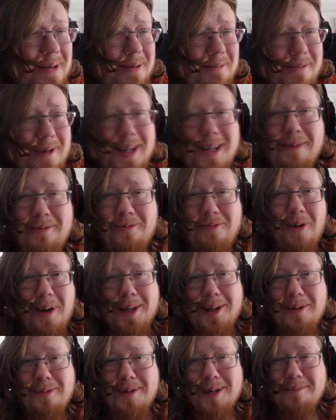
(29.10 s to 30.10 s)
really
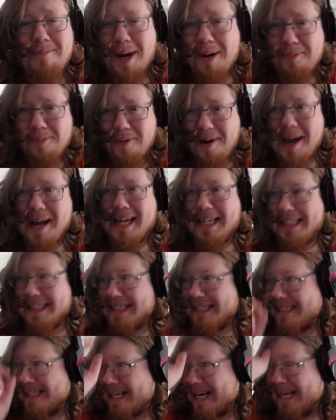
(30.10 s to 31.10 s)
fucking with my
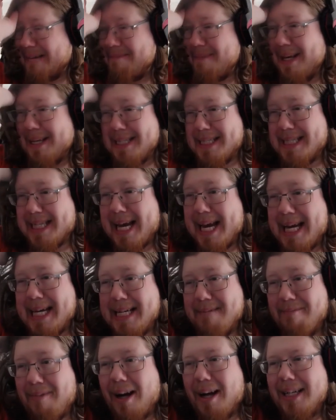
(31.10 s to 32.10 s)
brain. I'm just
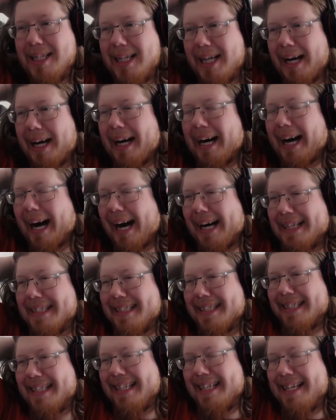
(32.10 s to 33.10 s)
saying, my
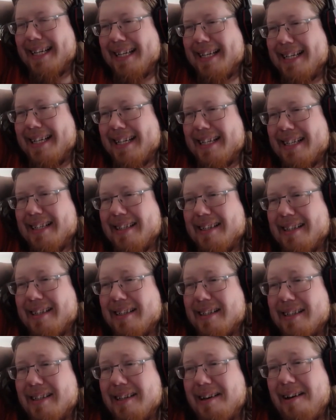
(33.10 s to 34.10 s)
god.
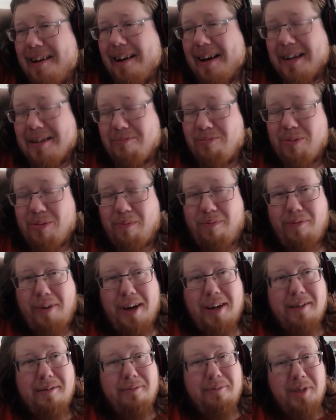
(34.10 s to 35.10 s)
God, we
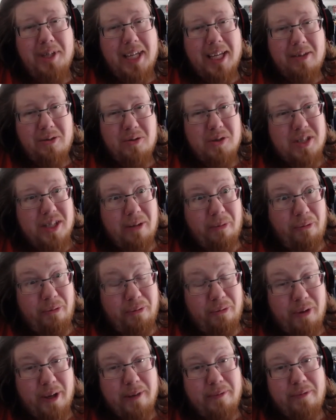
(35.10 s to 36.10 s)
we get to see the
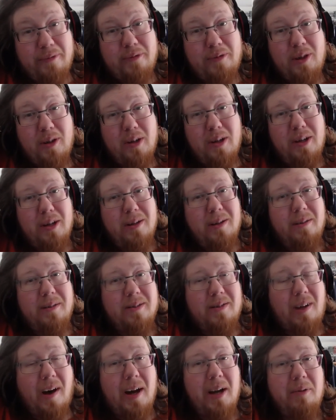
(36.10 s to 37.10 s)
fifth
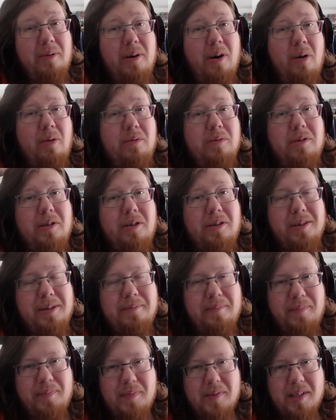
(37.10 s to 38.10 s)
diary owner,
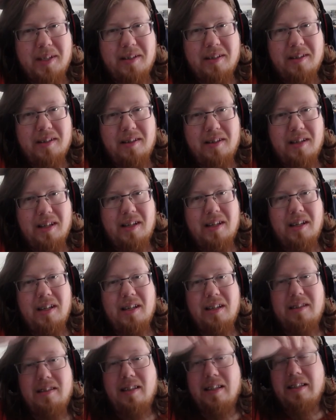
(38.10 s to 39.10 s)

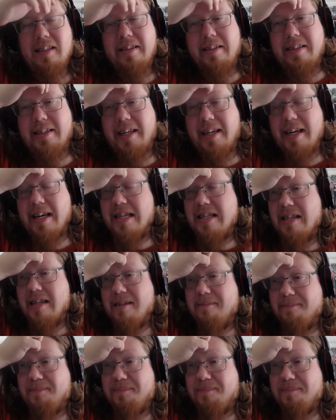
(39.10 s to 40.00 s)
the the little kid.